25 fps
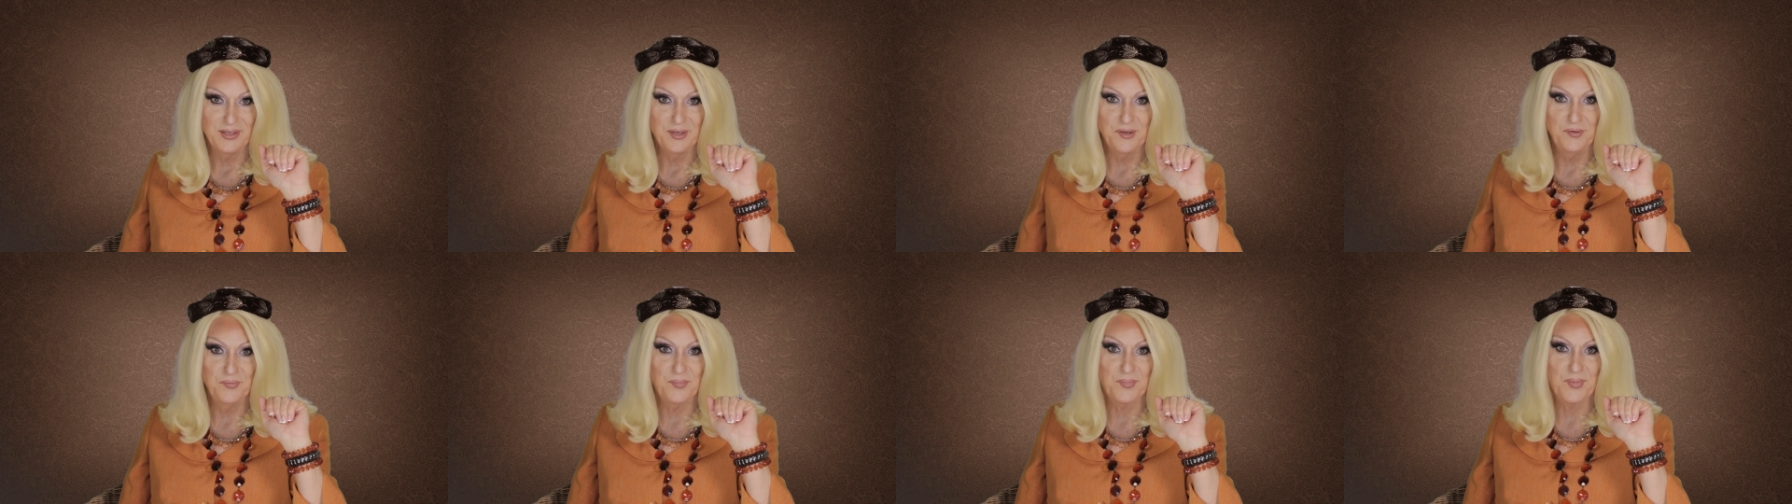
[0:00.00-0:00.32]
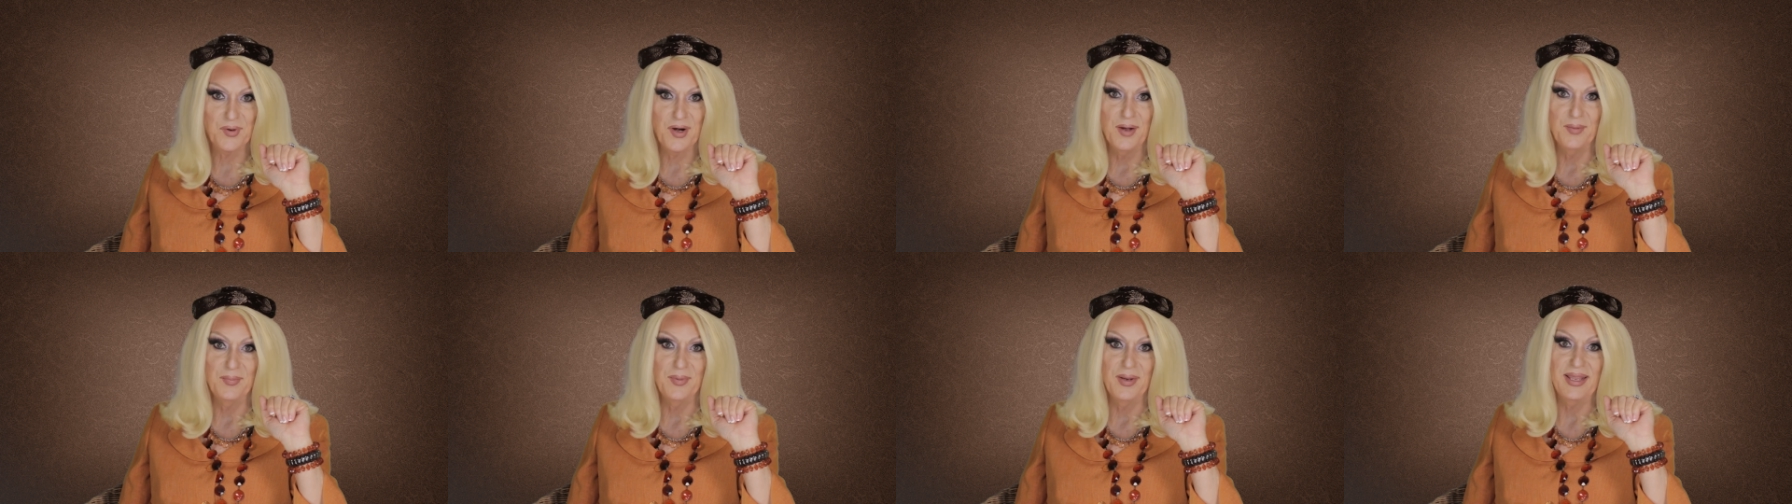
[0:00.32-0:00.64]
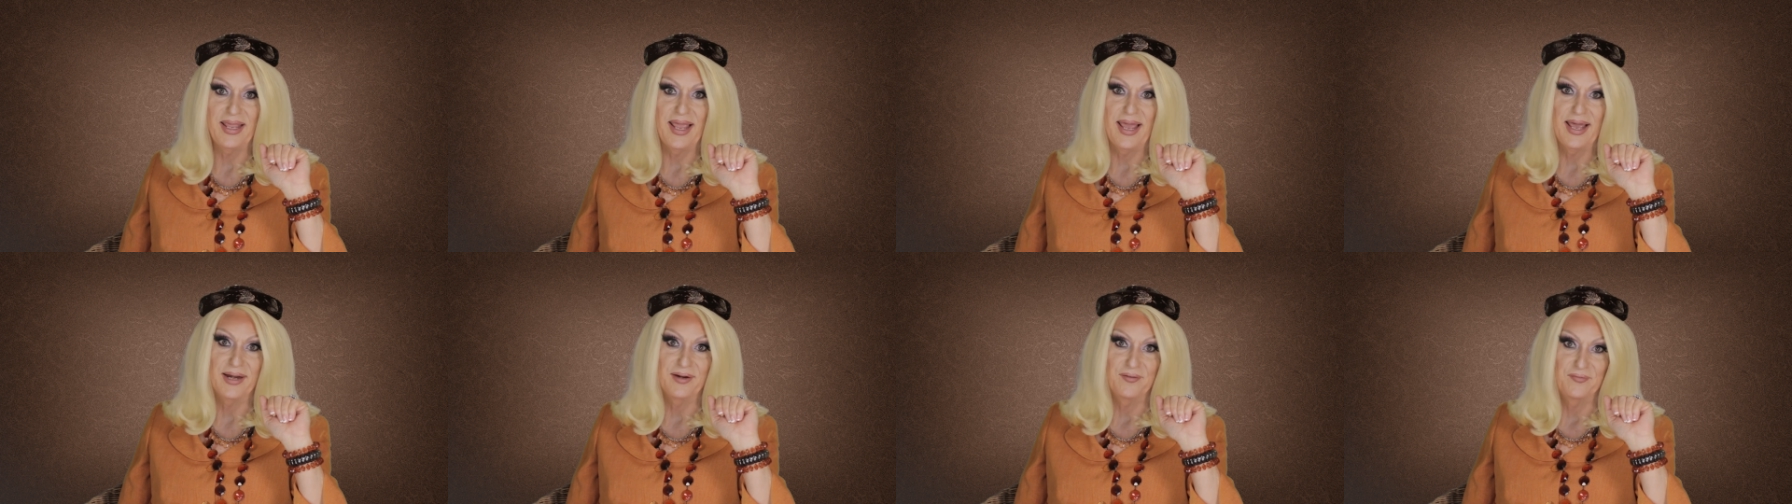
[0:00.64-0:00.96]
you've
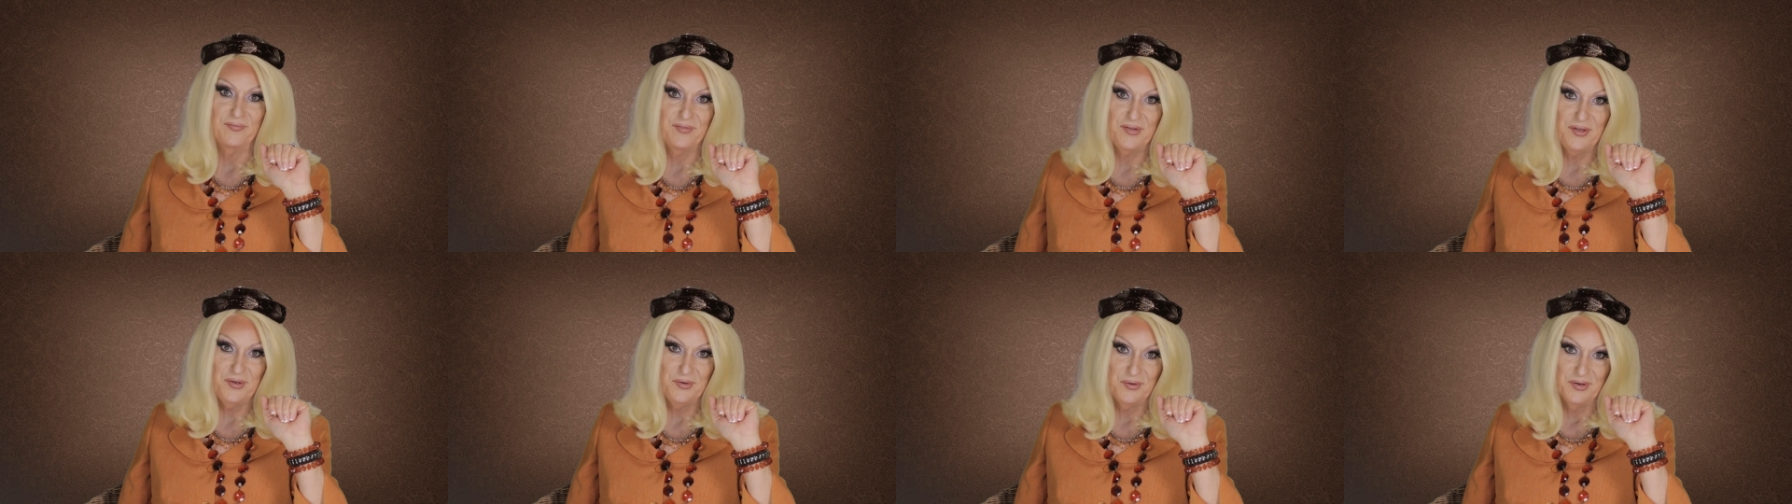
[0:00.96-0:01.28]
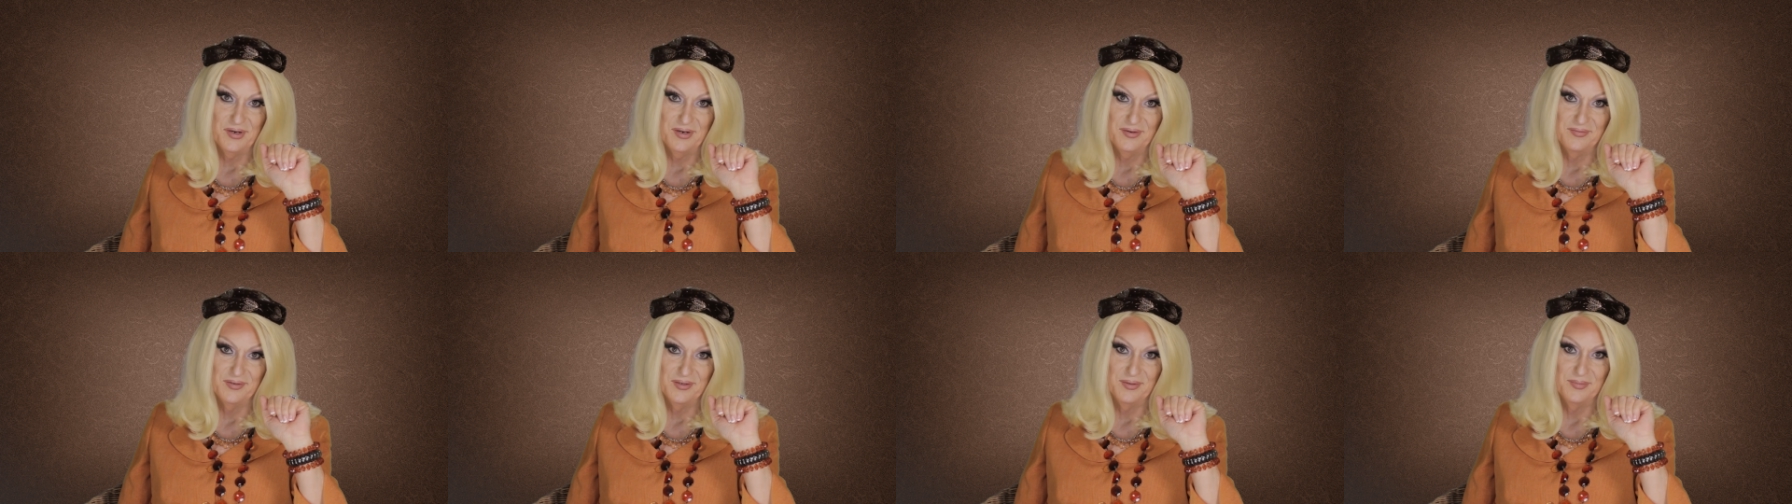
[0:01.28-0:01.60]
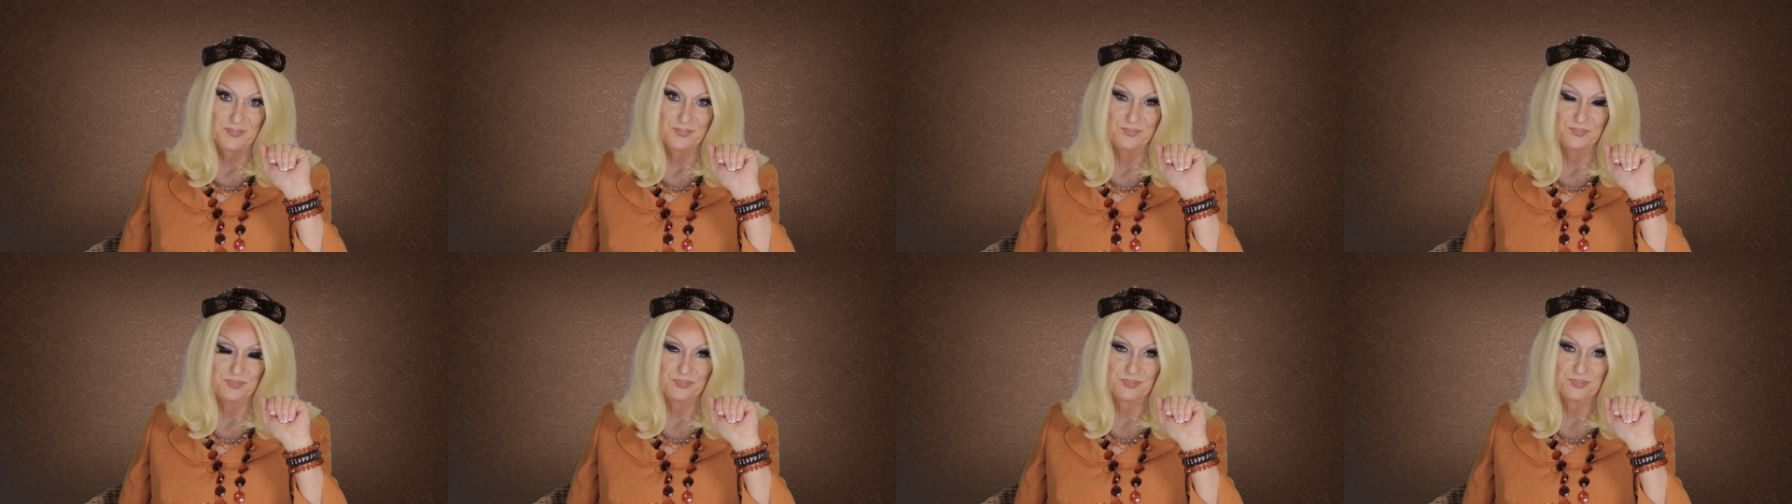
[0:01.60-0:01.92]
probably had a few of
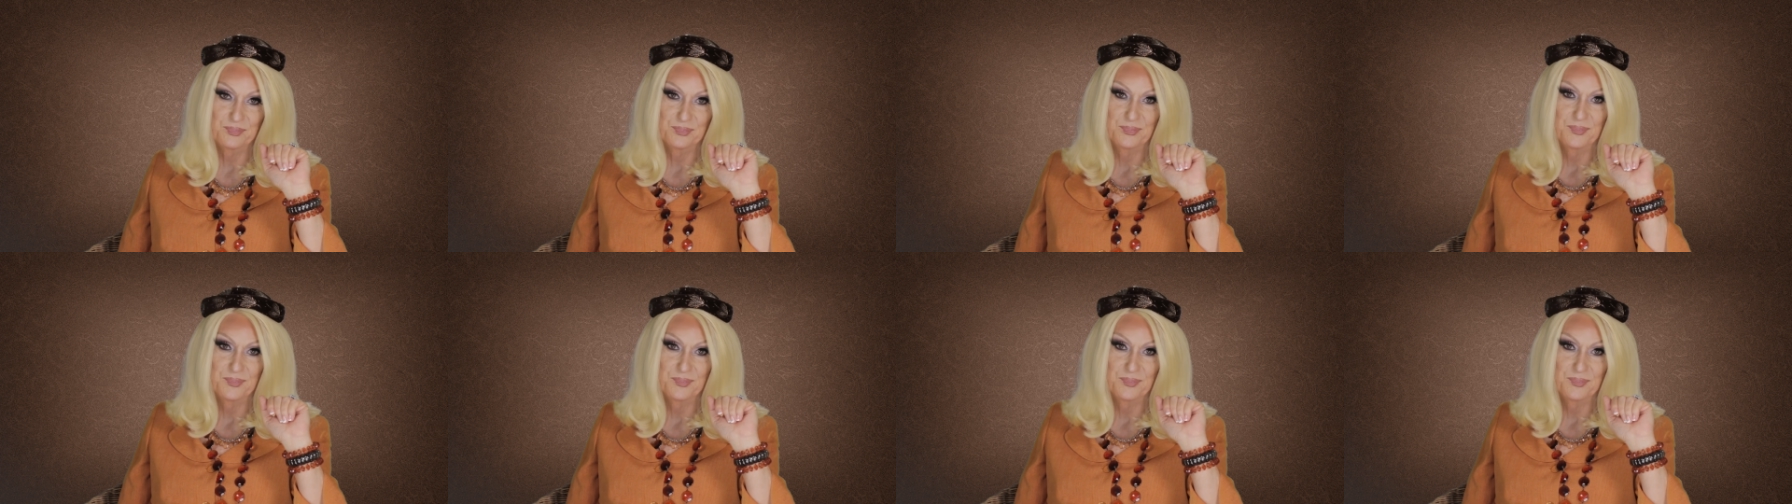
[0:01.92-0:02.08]
them.